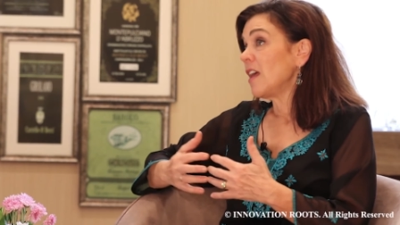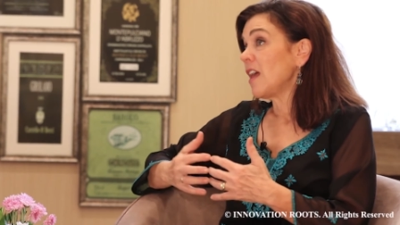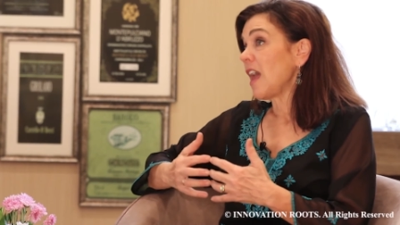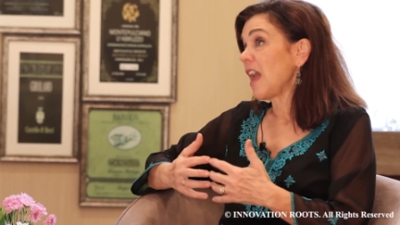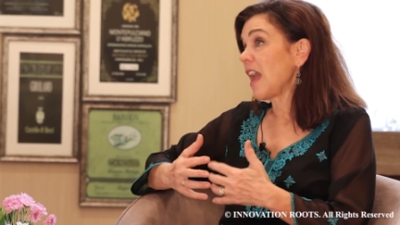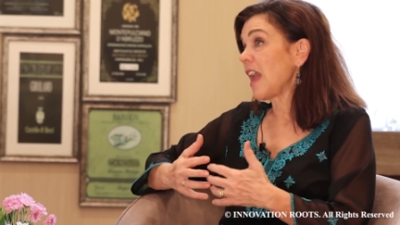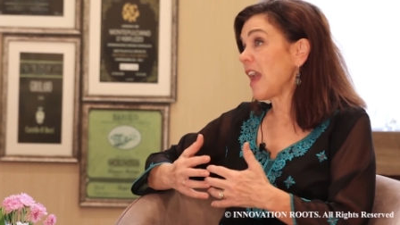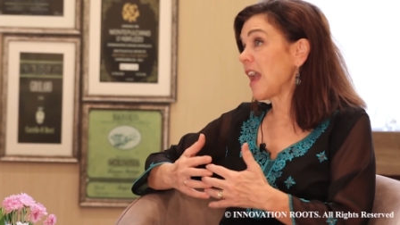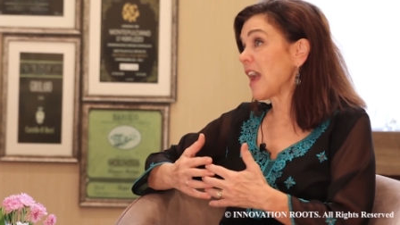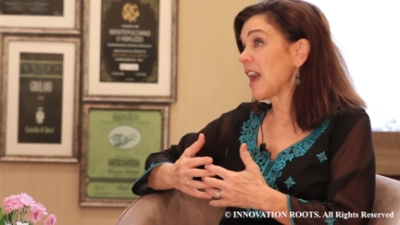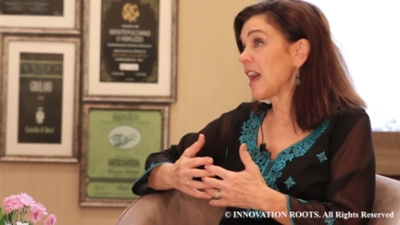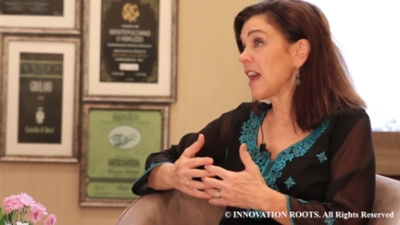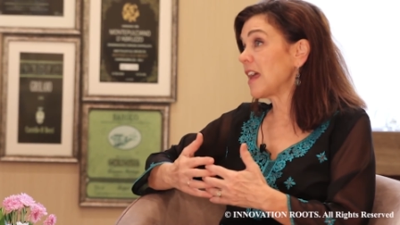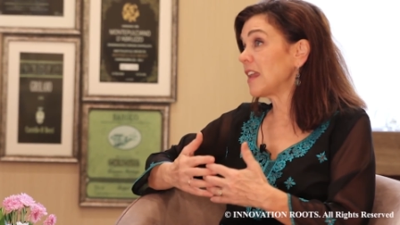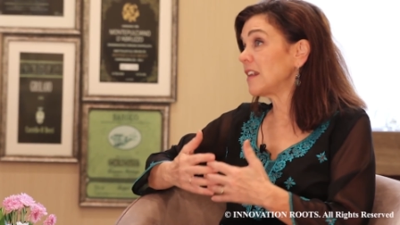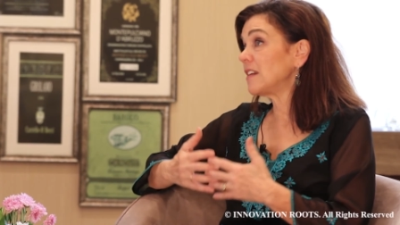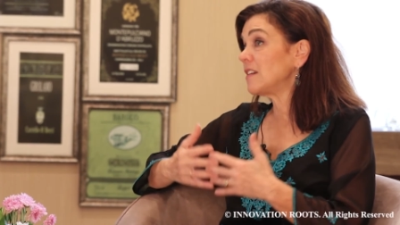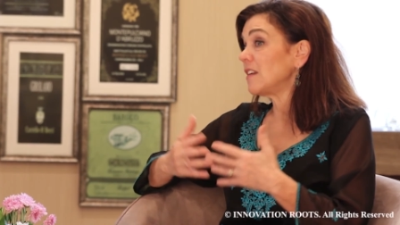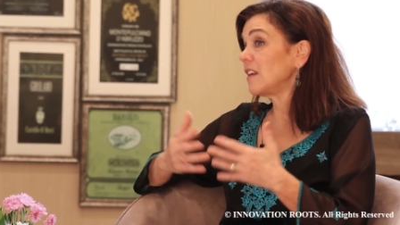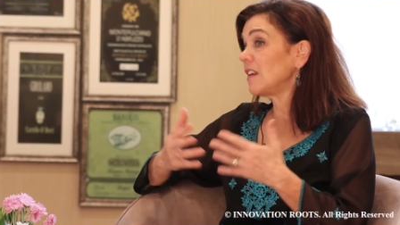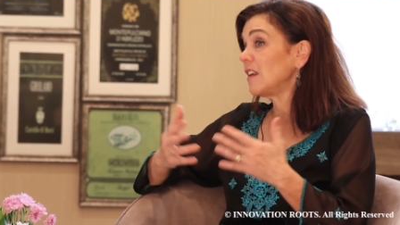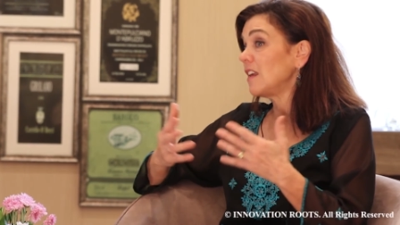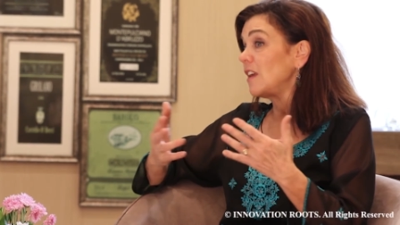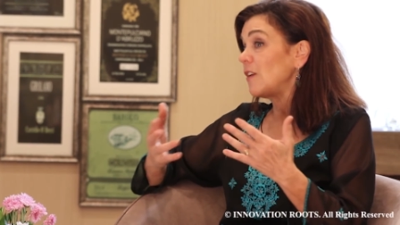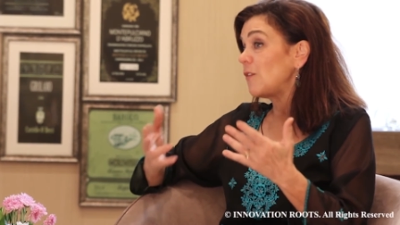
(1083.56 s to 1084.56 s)
And
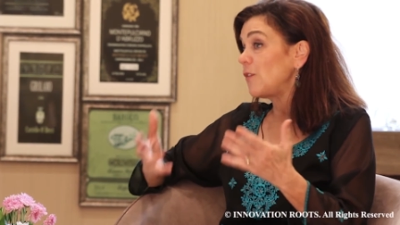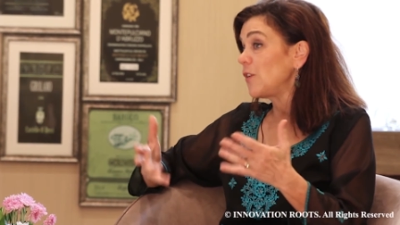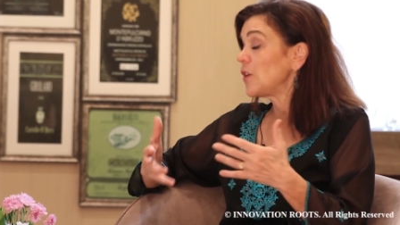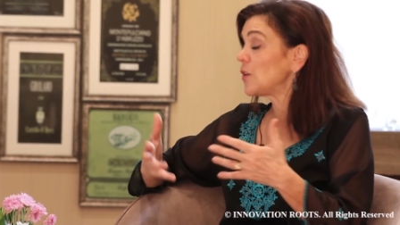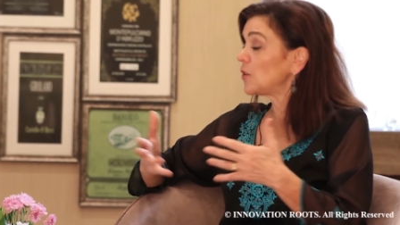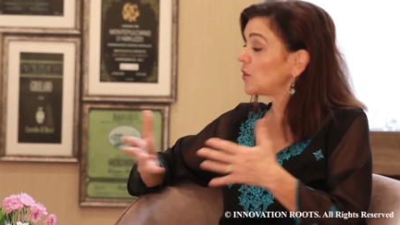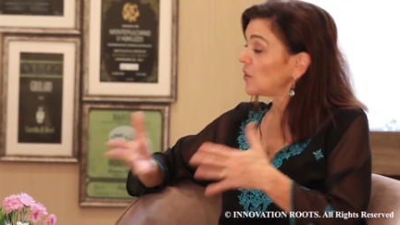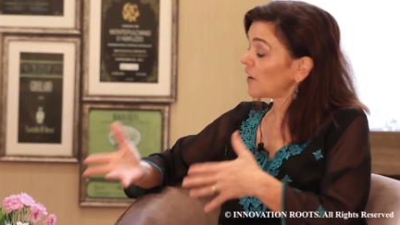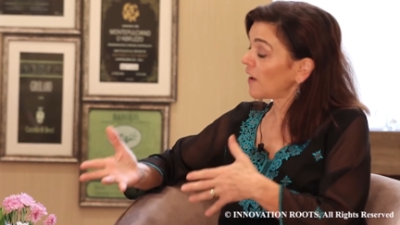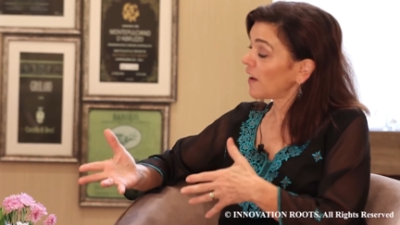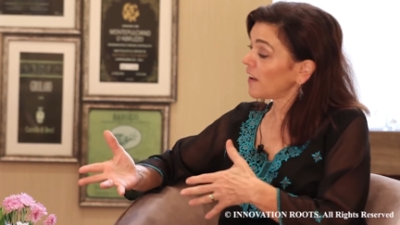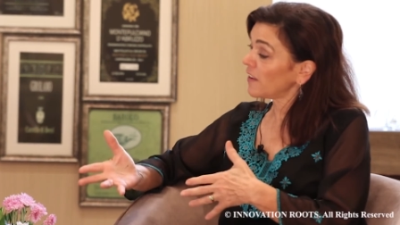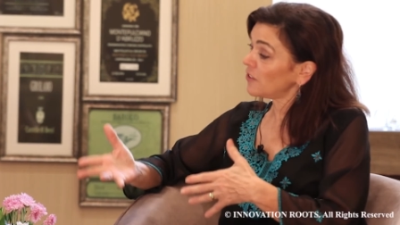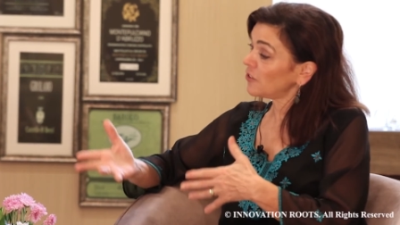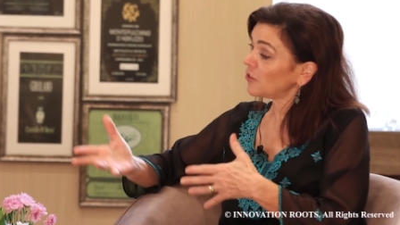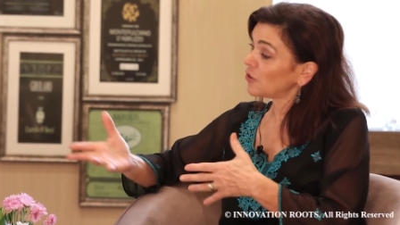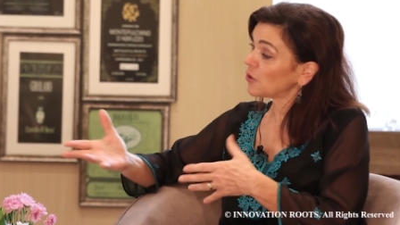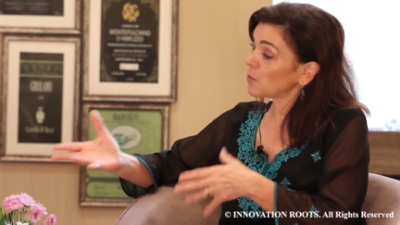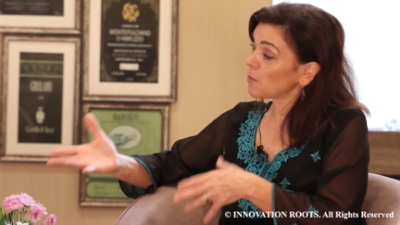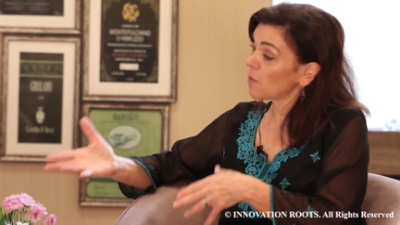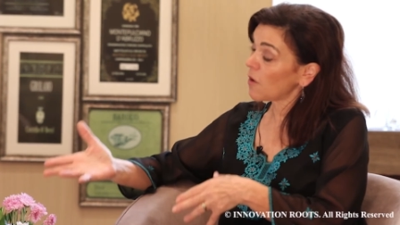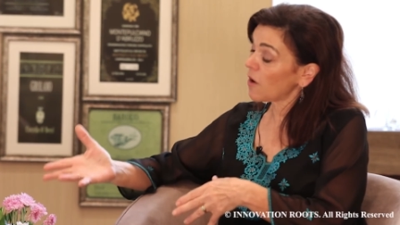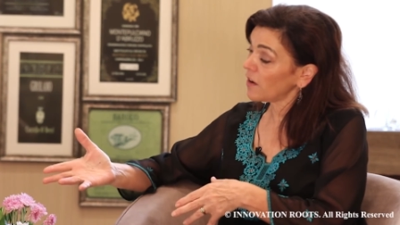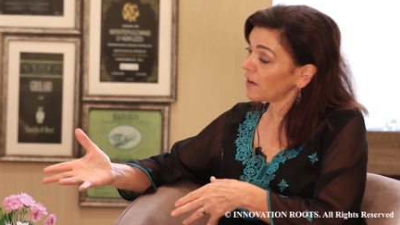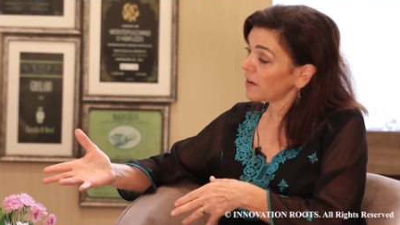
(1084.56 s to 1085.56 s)
if you test your
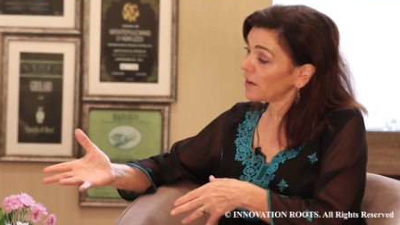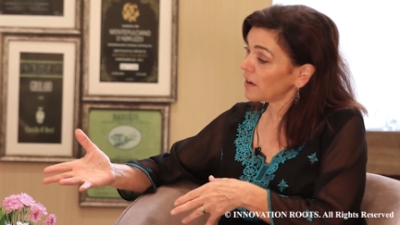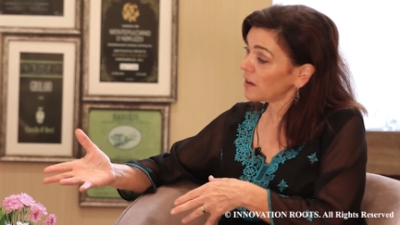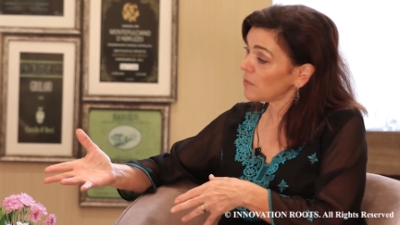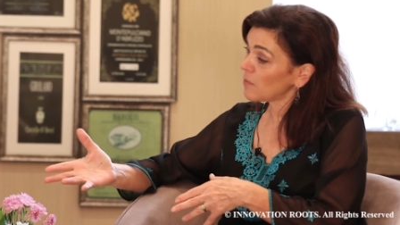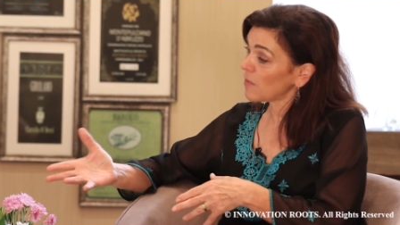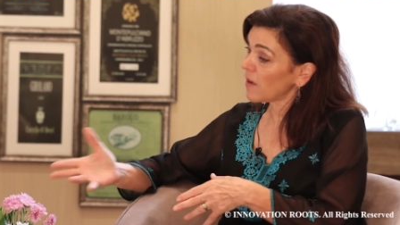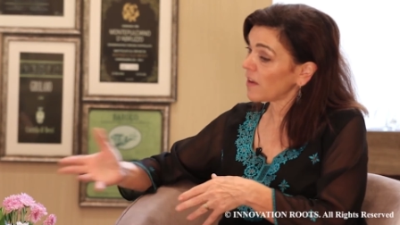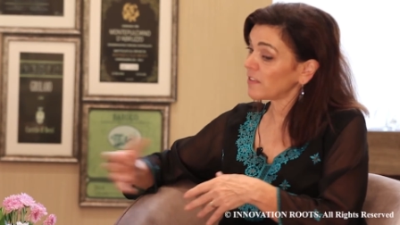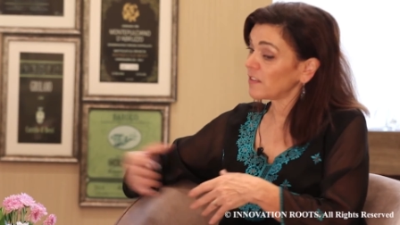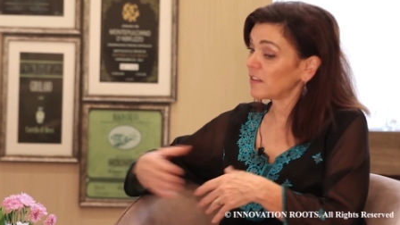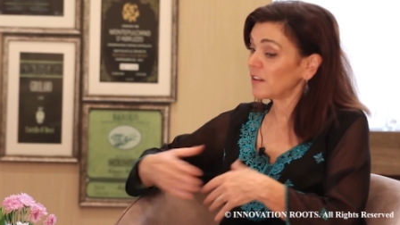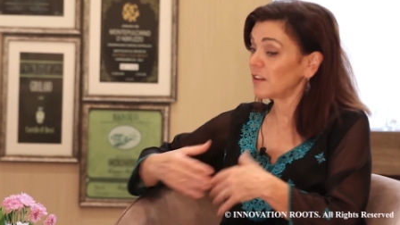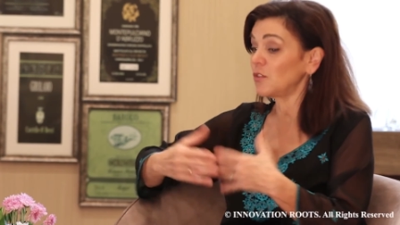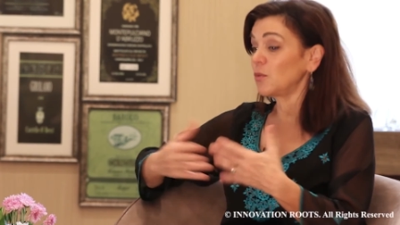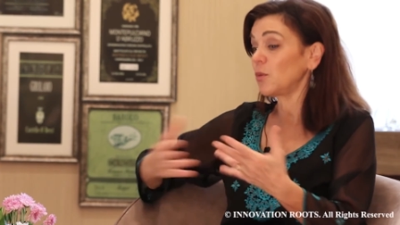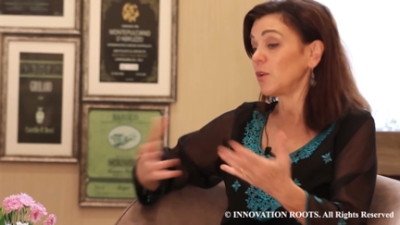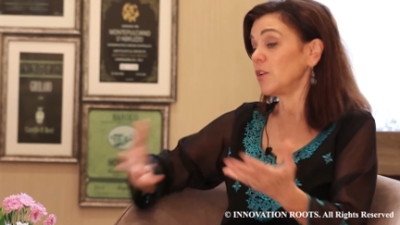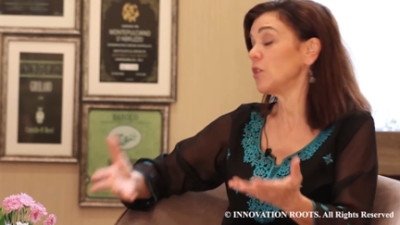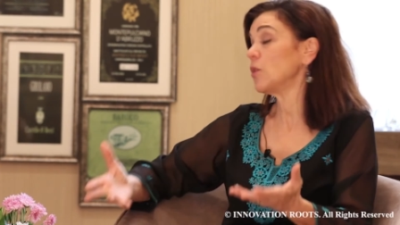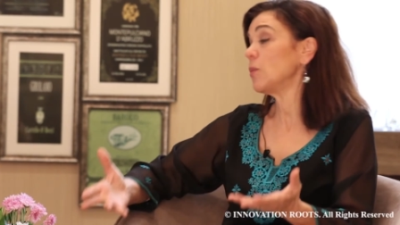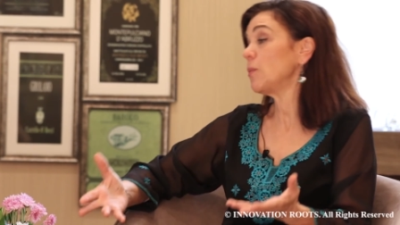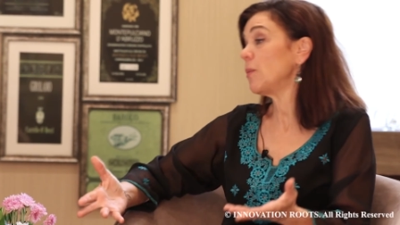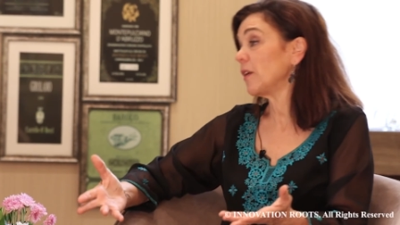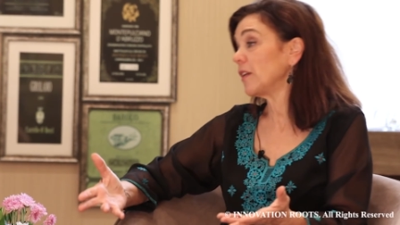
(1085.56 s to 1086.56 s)
marketing message when
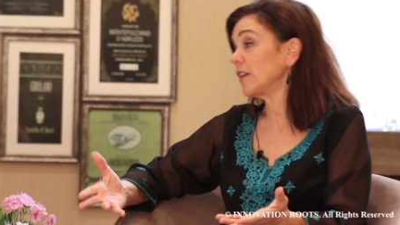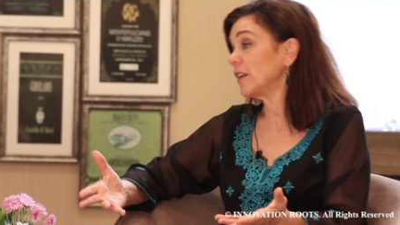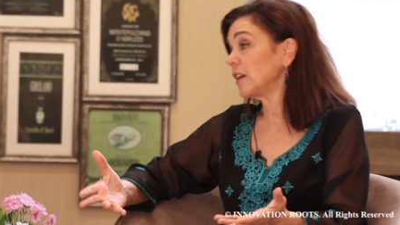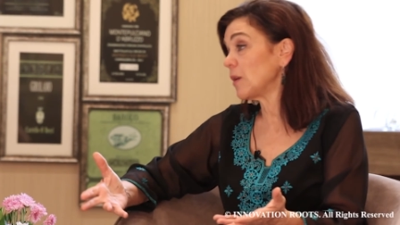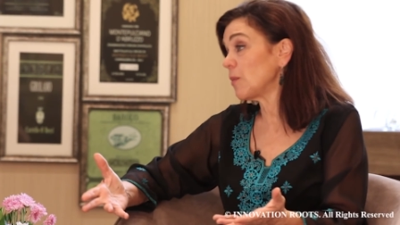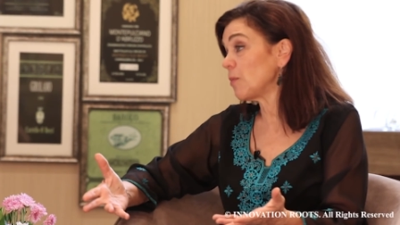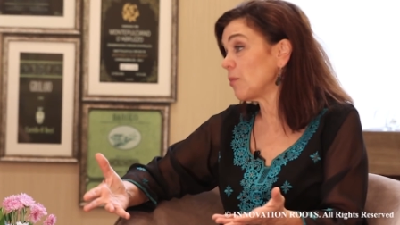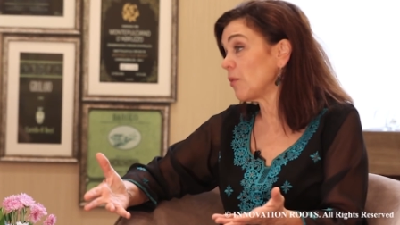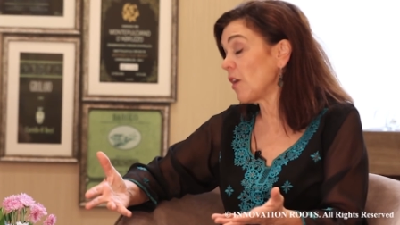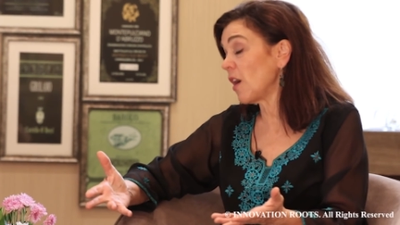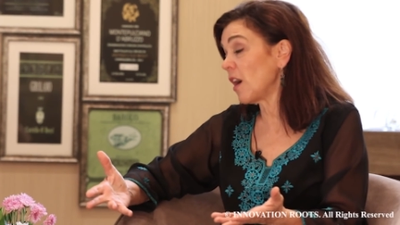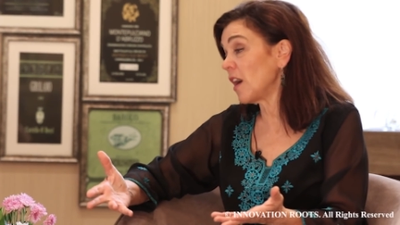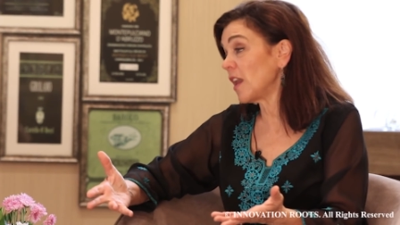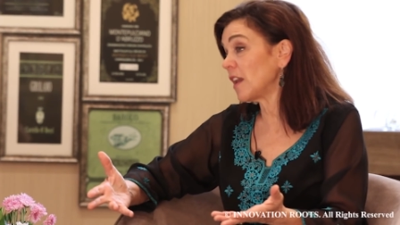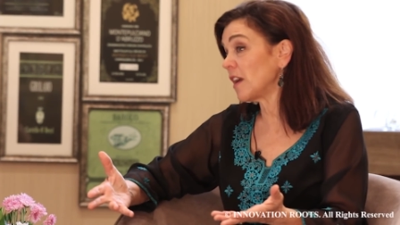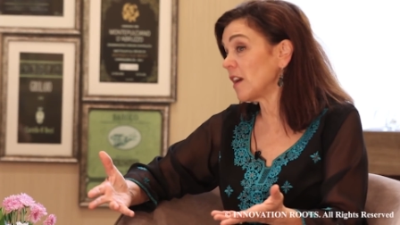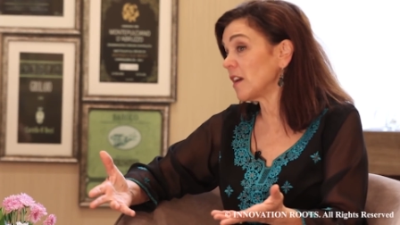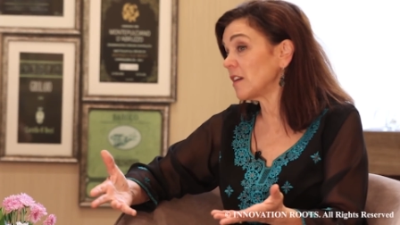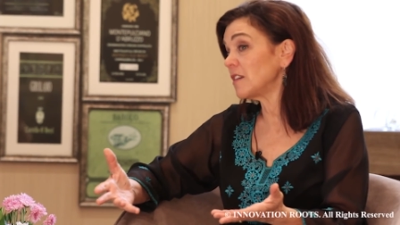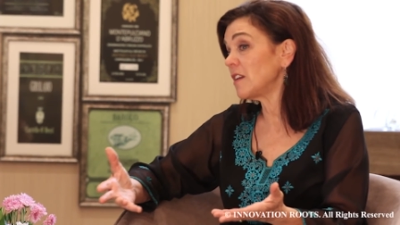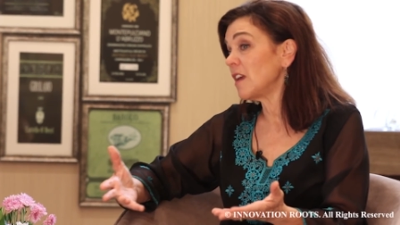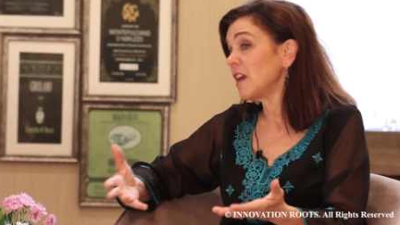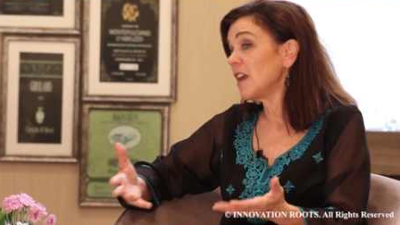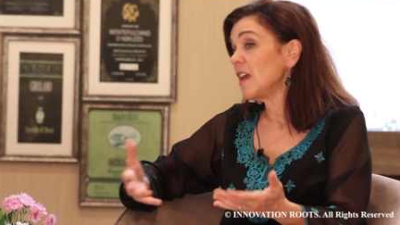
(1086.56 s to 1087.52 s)
you're building a product,